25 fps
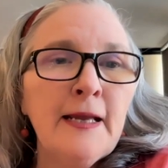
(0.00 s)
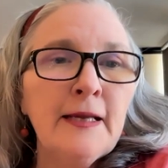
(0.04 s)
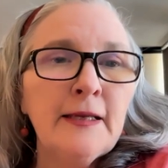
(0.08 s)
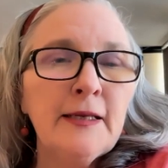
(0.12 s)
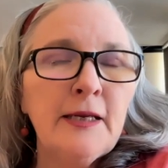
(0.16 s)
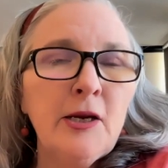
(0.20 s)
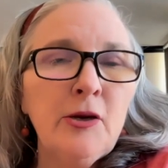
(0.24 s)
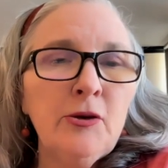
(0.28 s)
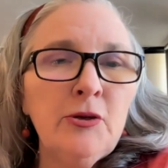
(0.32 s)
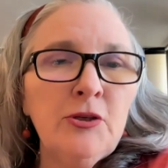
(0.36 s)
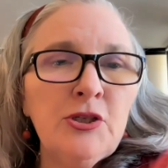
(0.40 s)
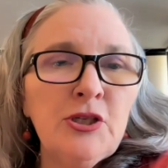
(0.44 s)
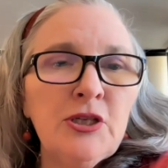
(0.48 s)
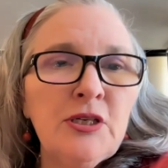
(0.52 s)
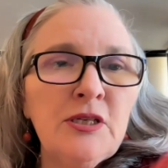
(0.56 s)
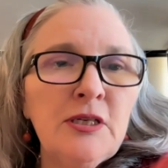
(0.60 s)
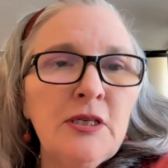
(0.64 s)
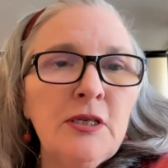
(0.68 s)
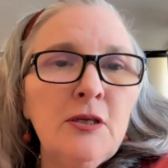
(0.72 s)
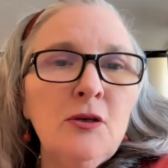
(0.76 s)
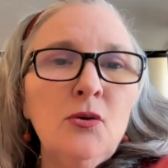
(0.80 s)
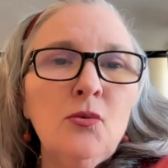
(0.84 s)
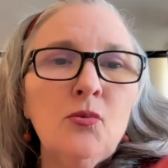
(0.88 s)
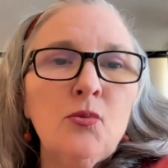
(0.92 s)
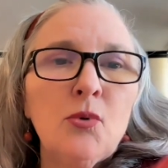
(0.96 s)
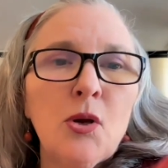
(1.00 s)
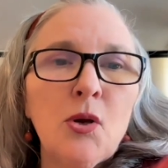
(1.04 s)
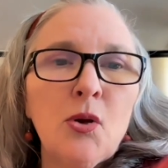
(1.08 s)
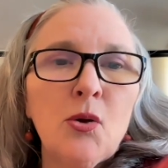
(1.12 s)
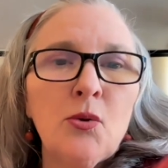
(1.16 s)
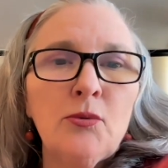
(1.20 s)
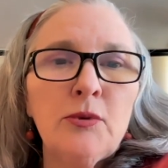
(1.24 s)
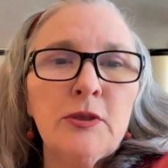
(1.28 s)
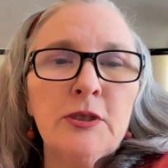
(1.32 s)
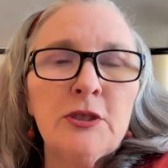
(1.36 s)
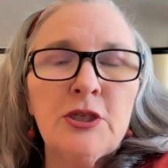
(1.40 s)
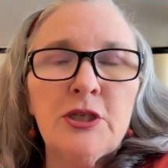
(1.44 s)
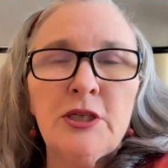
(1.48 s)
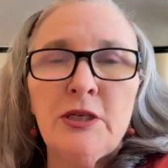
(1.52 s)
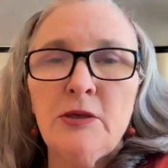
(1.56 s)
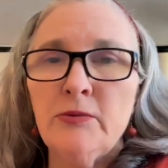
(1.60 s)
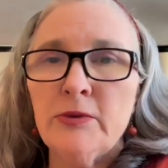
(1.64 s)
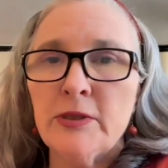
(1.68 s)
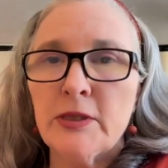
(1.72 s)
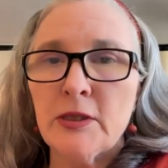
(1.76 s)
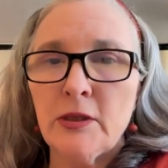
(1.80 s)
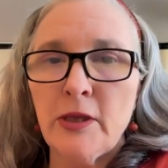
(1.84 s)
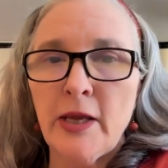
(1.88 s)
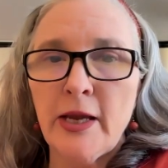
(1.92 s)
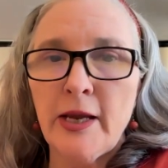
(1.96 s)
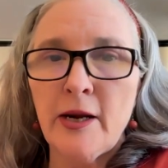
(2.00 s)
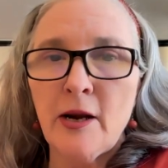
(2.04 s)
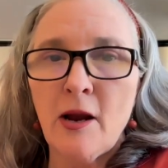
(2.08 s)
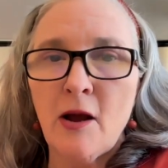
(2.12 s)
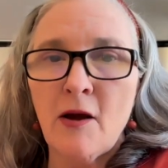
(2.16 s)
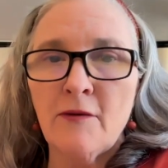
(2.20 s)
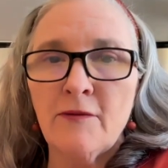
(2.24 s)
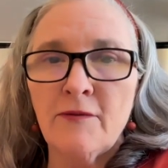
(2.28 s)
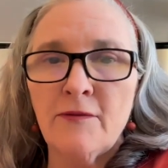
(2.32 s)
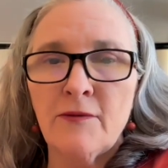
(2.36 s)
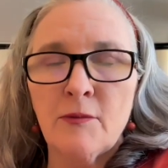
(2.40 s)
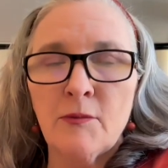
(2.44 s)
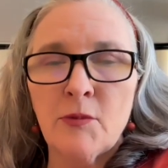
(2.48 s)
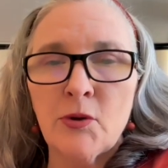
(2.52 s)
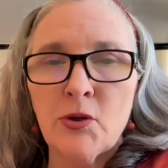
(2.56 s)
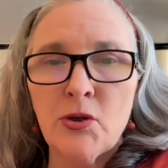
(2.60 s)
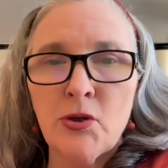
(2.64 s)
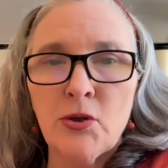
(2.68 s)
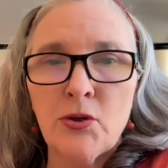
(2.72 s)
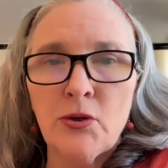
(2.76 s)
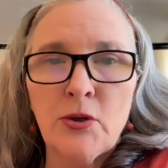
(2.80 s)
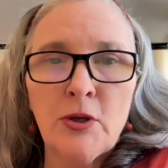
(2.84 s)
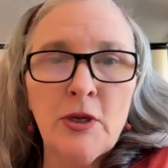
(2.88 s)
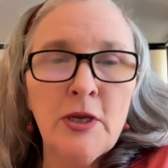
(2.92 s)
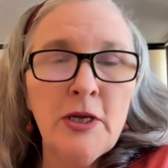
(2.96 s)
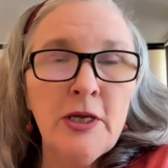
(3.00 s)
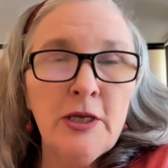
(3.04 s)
Karen Gentile wrote that she was laid off from her